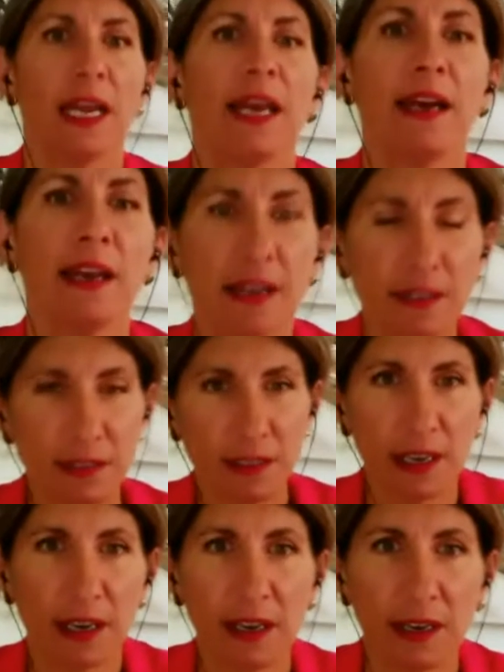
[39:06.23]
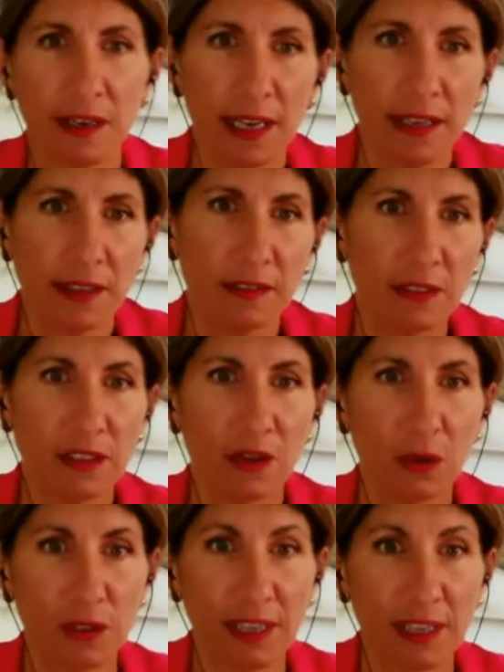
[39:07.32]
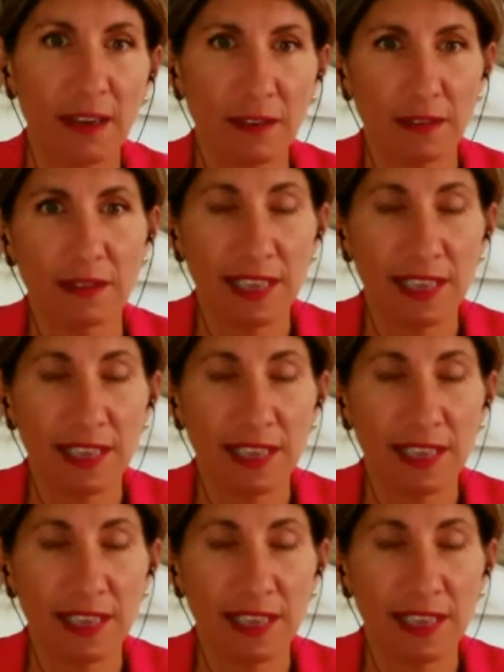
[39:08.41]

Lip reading: and so that